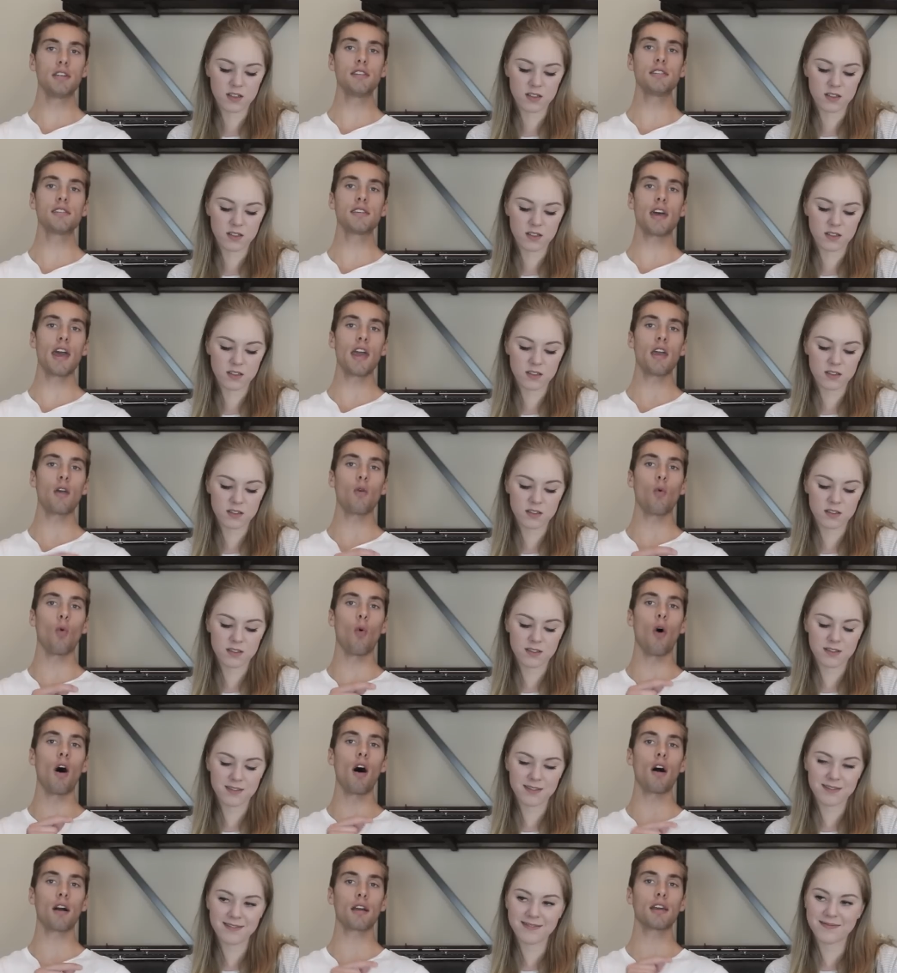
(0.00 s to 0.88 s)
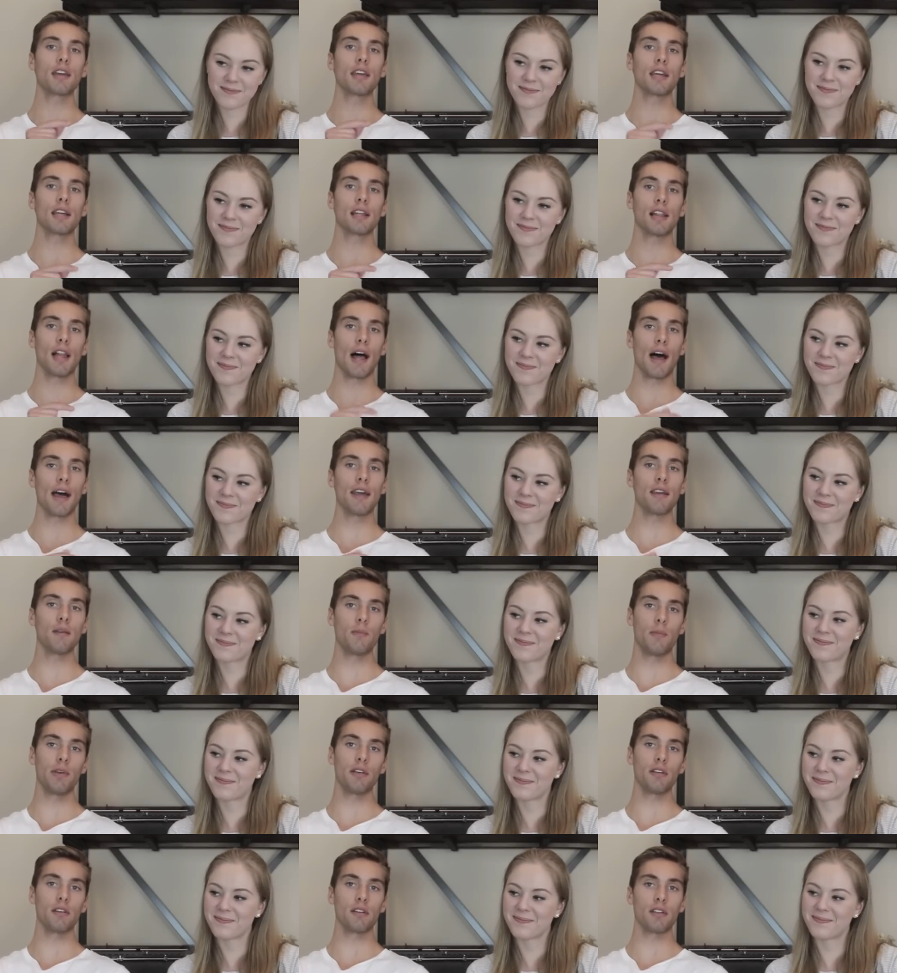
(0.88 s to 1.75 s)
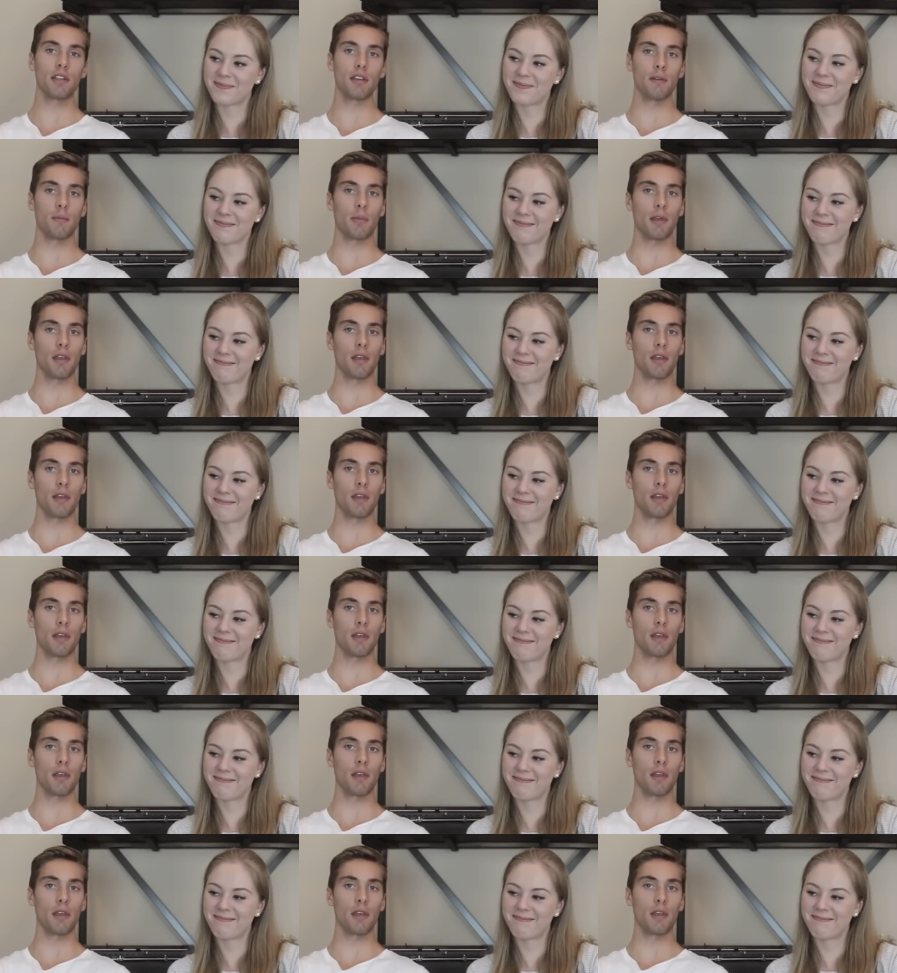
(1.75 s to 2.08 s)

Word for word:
Speaker 1: She's a walking liability,